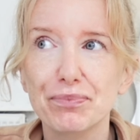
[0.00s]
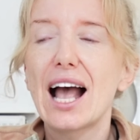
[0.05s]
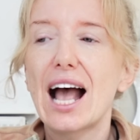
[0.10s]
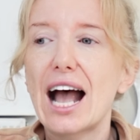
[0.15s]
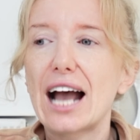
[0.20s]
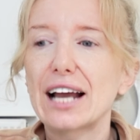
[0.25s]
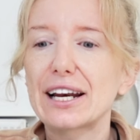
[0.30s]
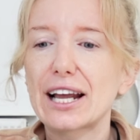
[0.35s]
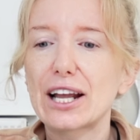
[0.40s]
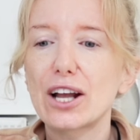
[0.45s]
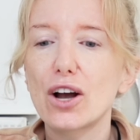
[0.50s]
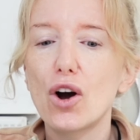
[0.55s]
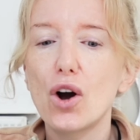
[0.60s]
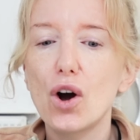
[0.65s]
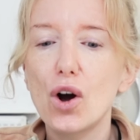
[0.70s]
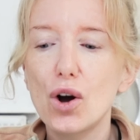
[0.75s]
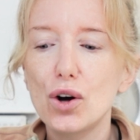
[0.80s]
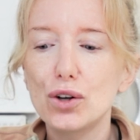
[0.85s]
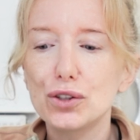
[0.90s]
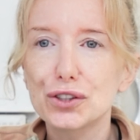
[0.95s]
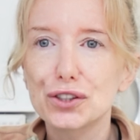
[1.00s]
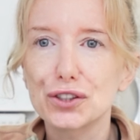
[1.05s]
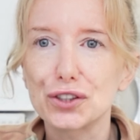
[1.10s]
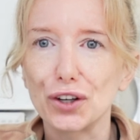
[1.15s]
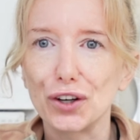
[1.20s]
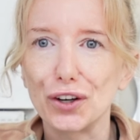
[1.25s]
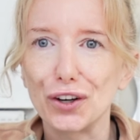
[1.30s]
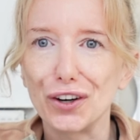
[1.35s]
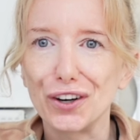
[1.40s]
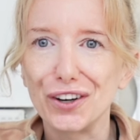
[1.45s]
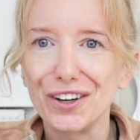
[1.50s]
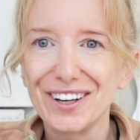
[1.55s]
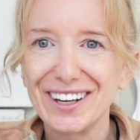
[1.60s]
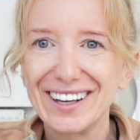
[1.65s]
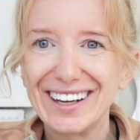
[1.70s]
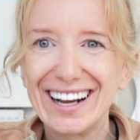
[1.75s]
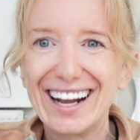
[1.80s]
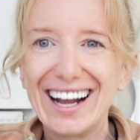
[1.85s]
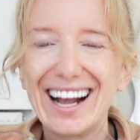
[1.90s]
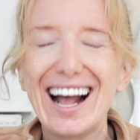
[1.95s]
And I also
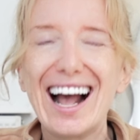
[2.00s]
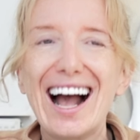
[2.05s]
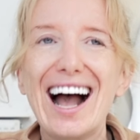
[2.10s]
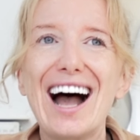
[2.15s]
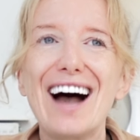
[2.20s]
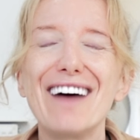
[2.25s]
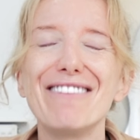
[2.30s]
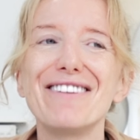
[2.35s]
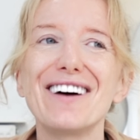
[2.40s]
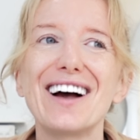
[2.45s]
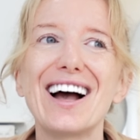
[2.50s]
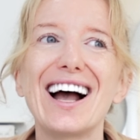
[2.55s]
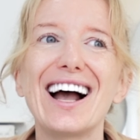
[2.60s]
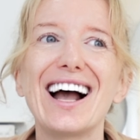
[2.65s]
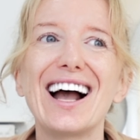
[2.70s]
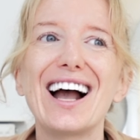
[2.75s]
have